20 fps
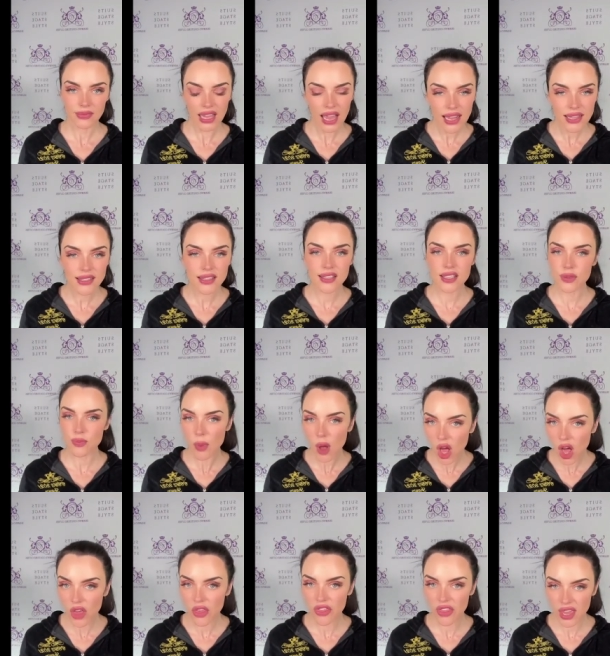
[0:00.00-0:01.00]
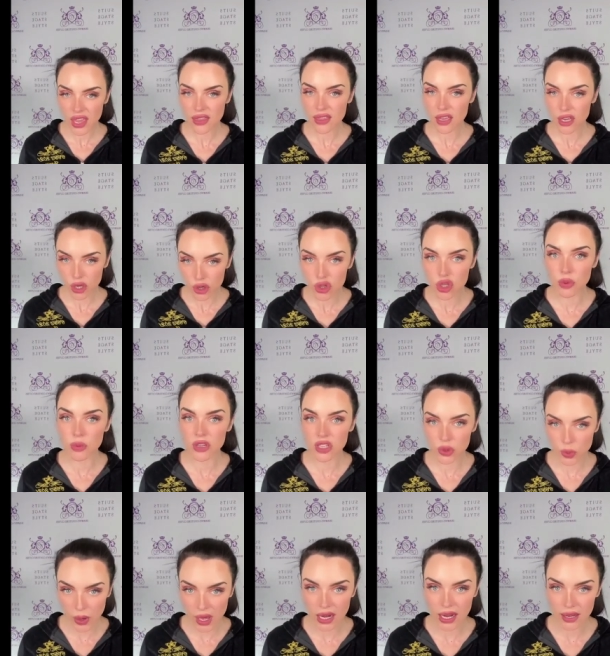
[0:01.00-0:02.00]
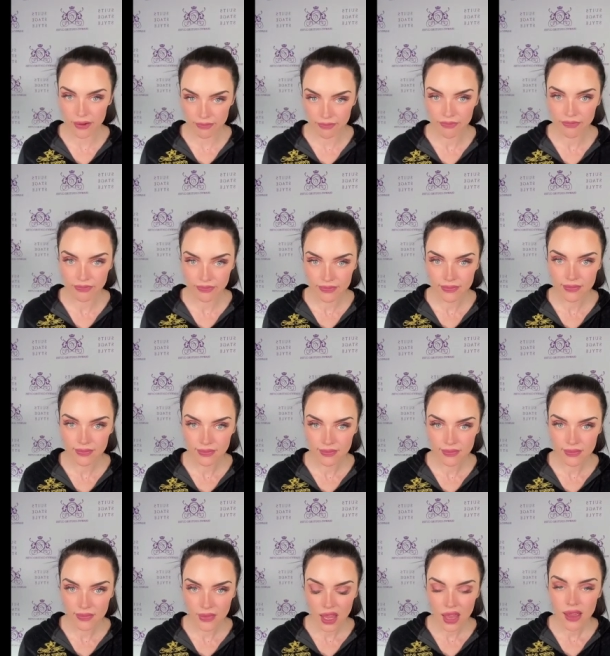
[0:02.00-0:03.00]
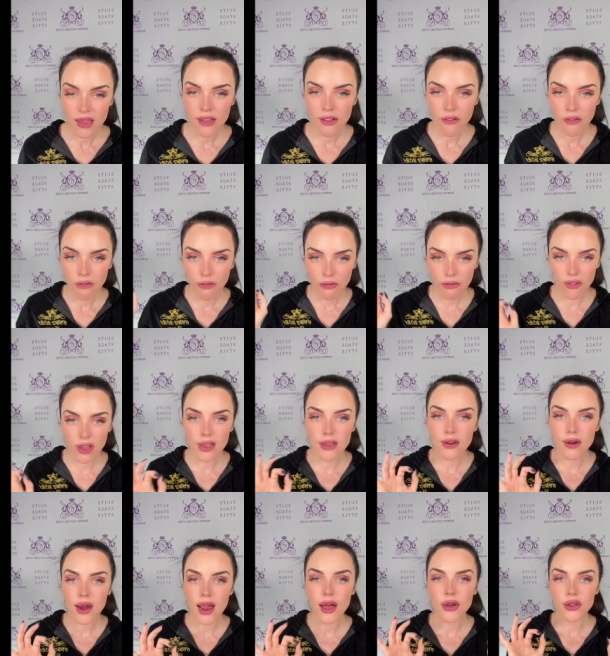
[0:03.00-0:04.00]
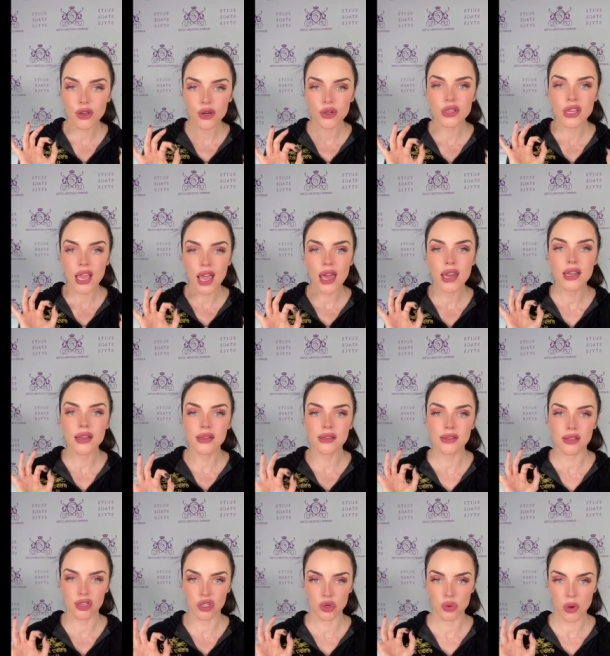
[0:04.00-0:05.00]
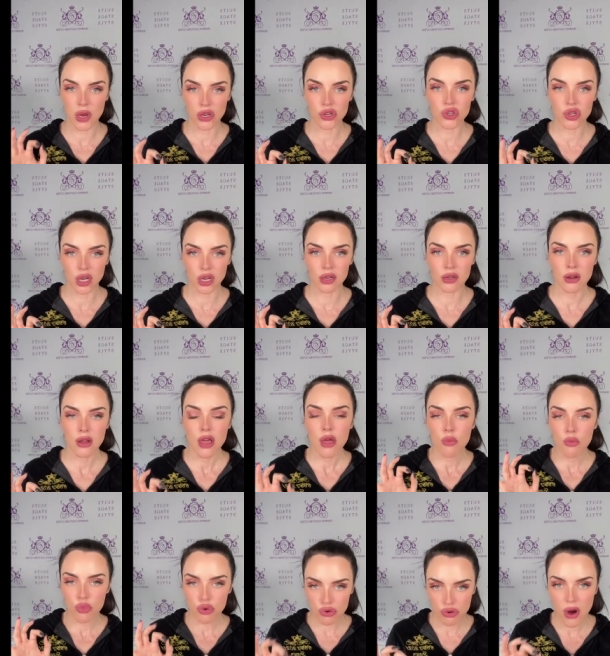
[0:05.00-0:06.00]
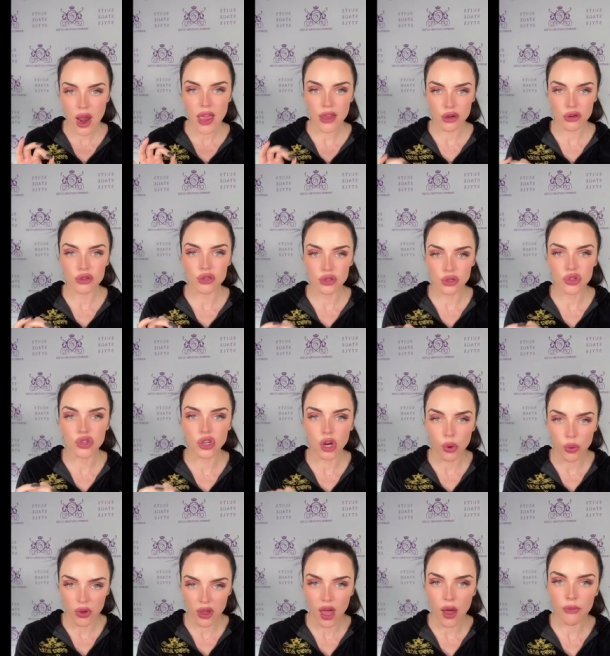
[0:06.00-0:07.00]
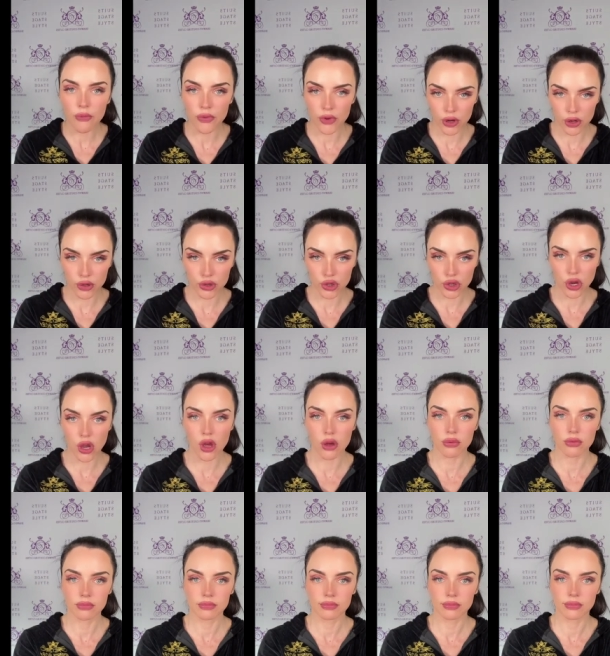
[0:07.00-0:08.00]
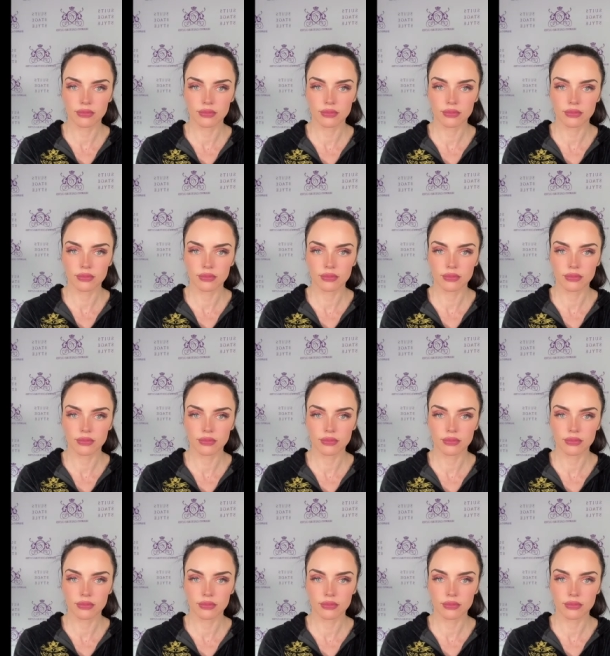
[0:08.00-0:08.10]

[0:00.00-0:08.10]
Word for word: That's a small thing that you should be sweating. Figure out your tanning situation prior to showing up for your show.